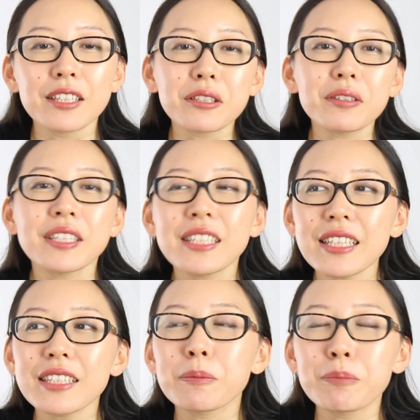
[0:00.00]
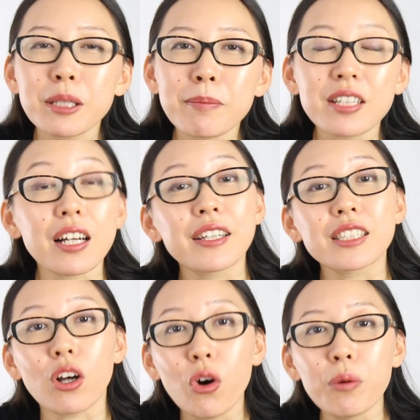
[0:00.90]
So he is pretty much on
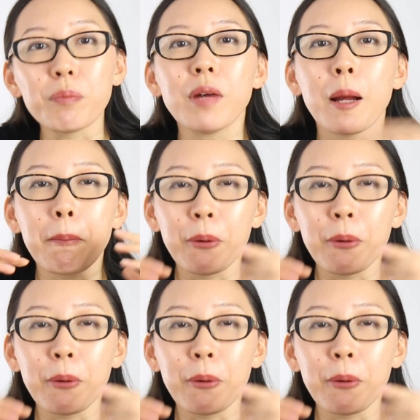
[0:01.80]
his own